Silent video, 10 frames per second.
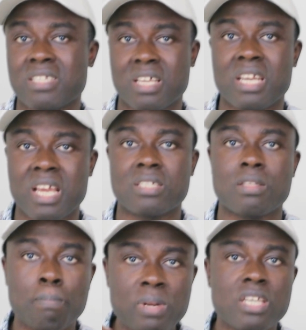as a
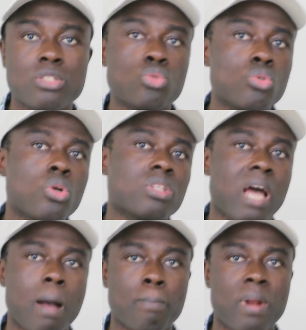nurse, please do
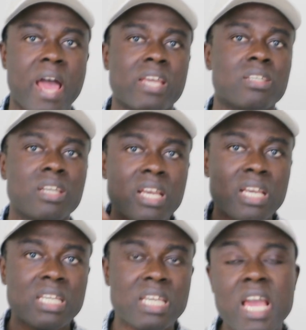not apply.
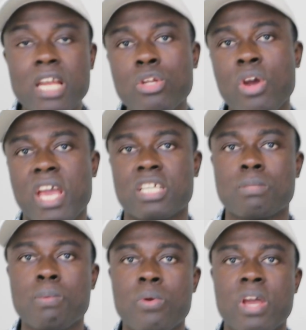Gain your
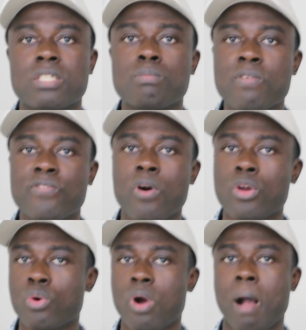experience
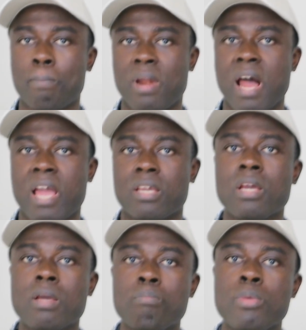before you apply,
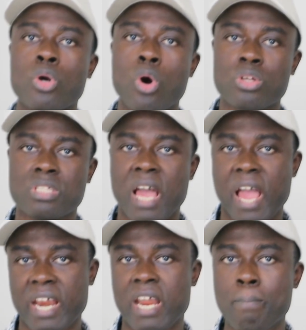because the
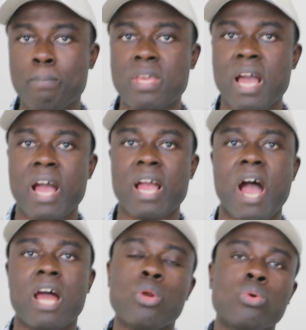NMBI
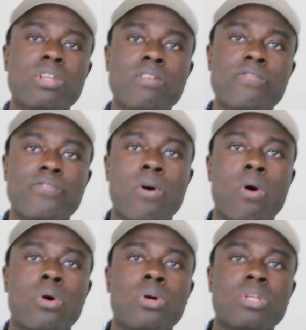are looking
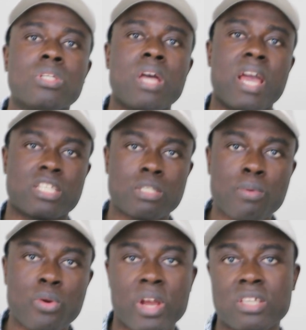for
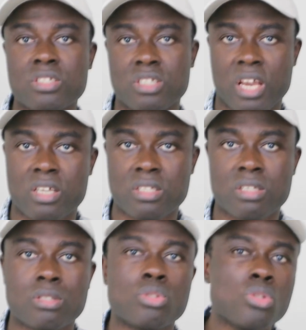experienced
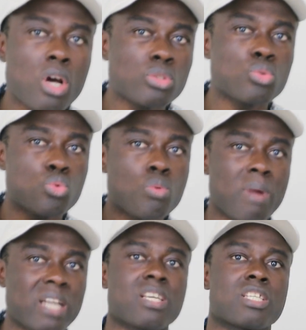nurses. Not too
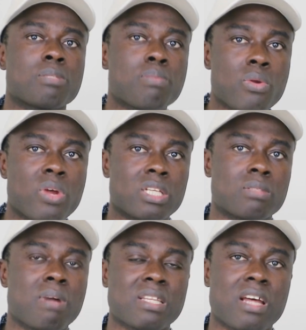much
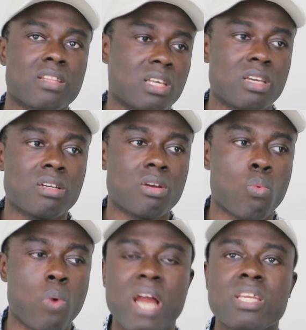experience, but I think
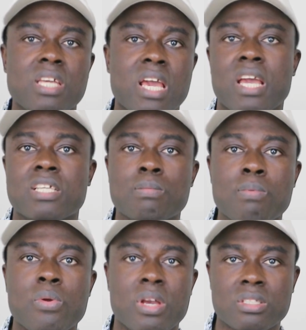1 year
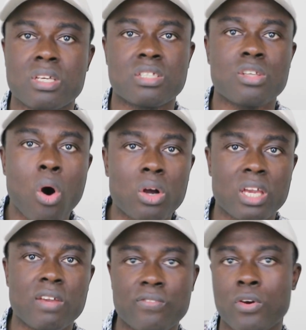experience is
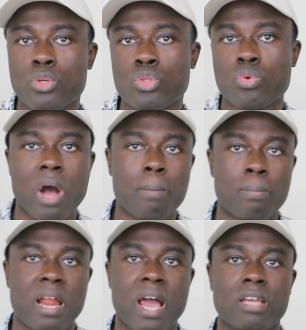okay for you to
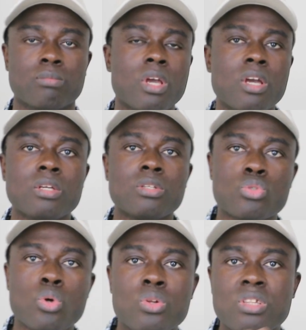apply.
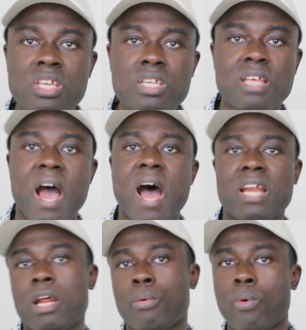So these
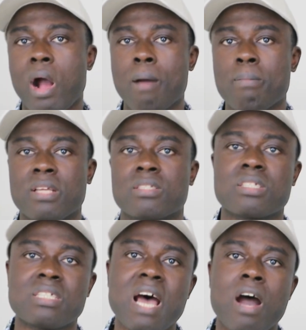are the
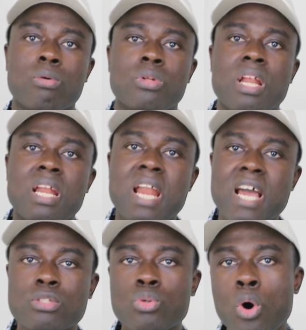requirements. Now,
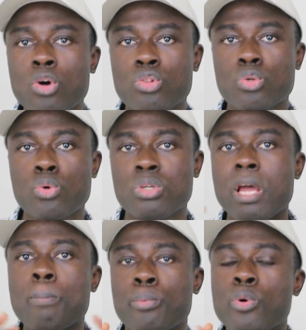let's go through
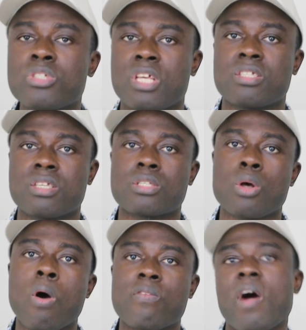the
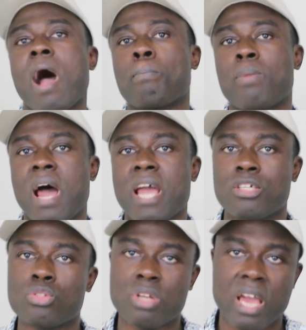processes of
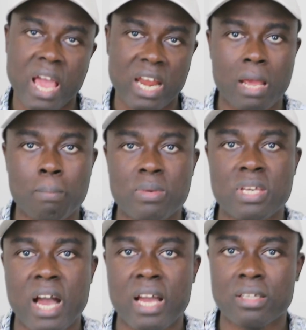applying to the
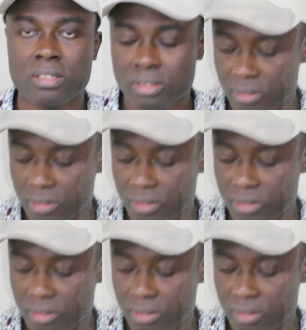NMBI.